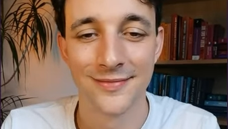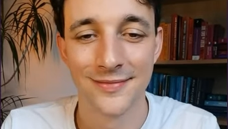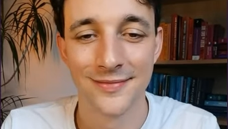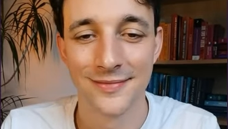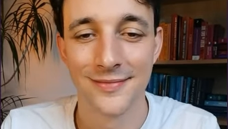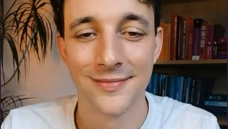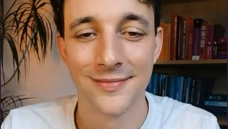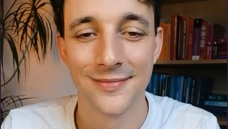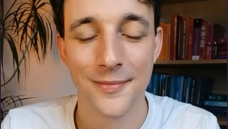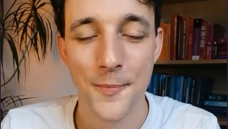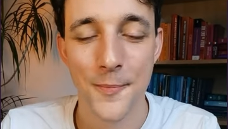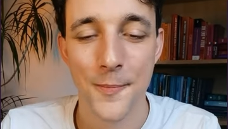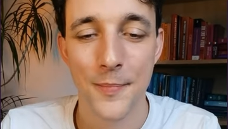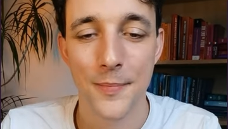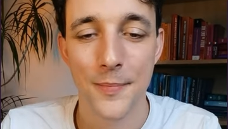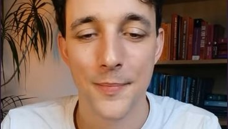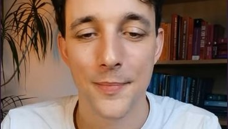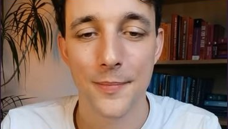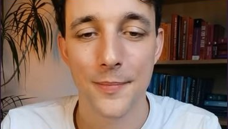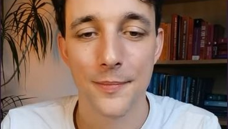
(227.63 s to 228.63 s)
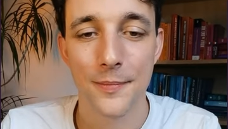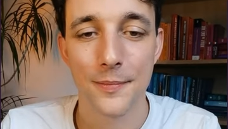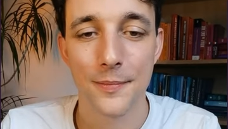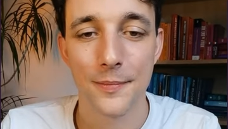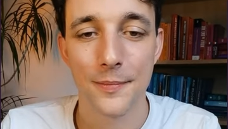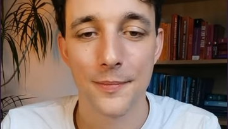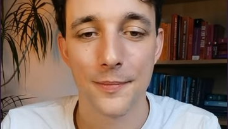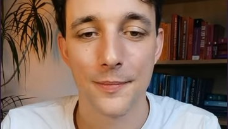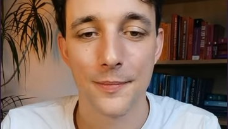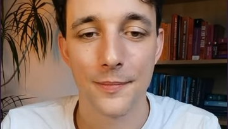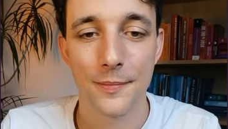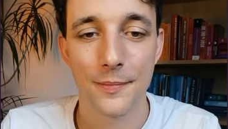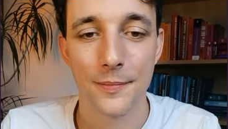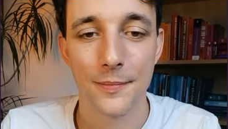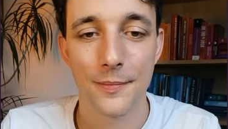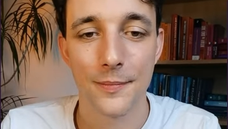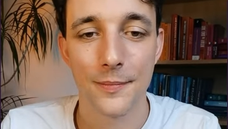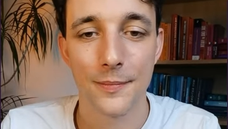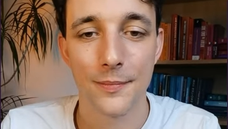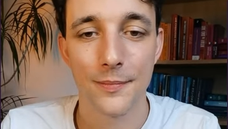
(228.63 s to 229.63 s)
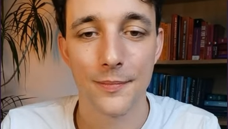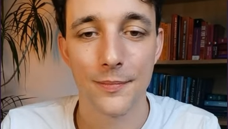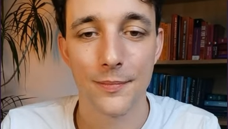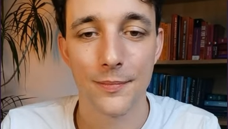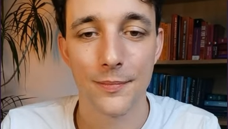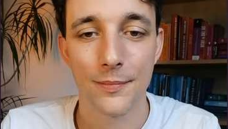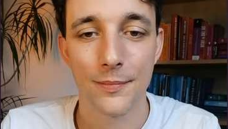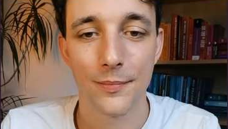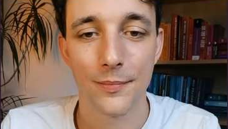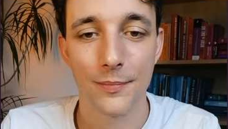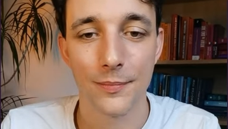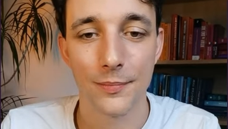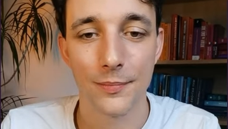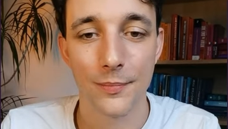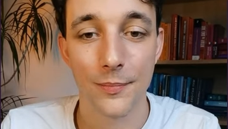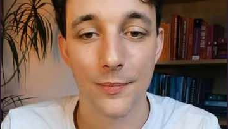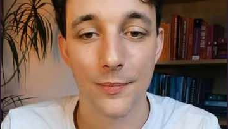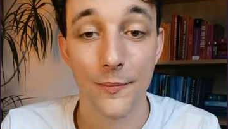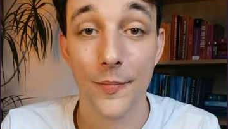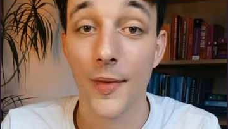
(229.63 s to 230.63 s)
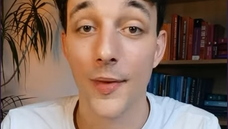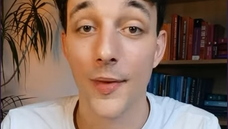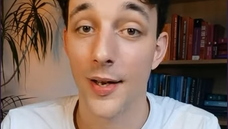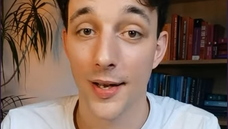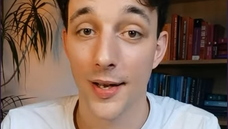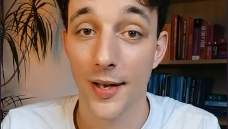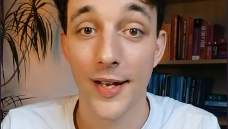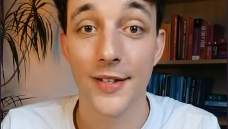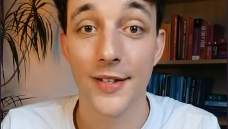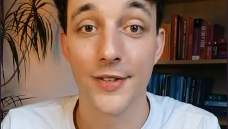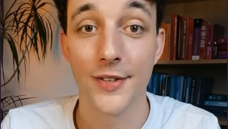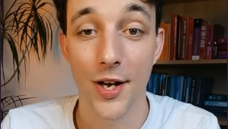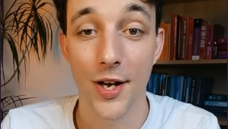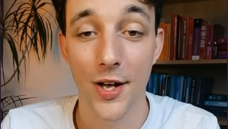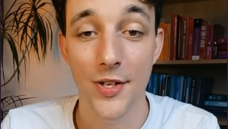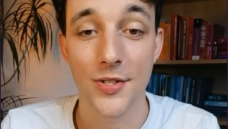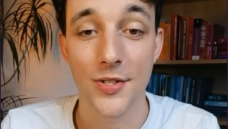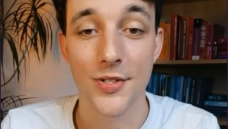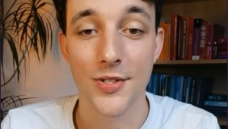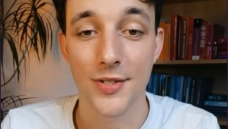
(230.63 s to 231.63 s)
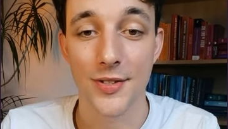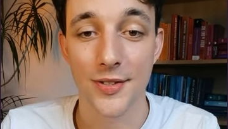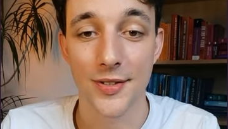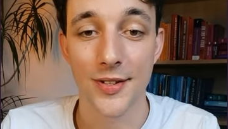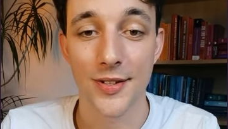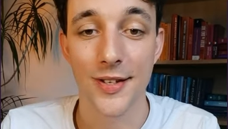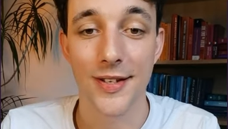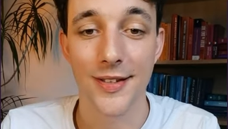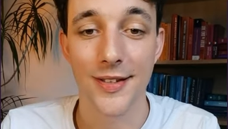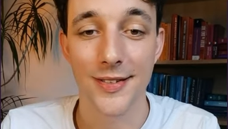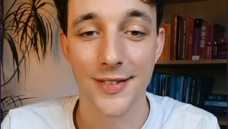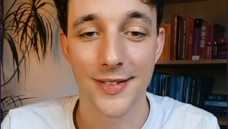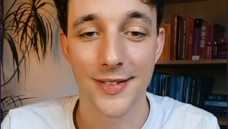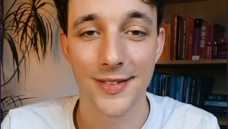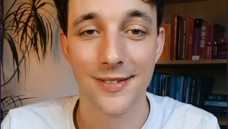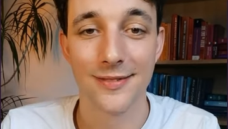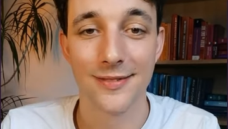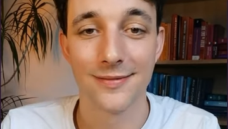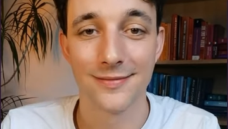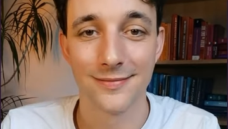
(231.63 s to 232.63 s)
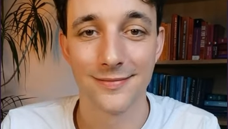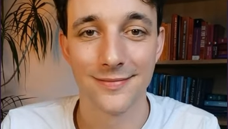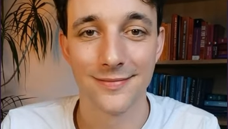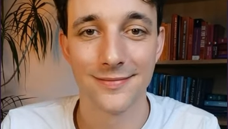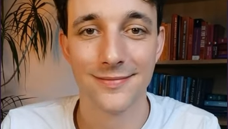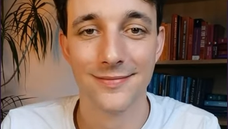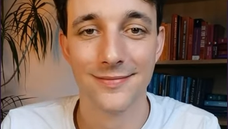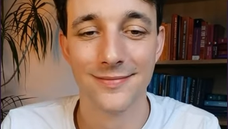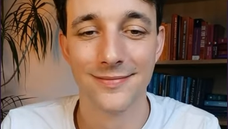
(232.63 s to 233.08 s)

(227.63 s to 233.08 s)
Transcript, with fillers: It consumes a lot of my time. It takes it almost two yes. hours. Yeah.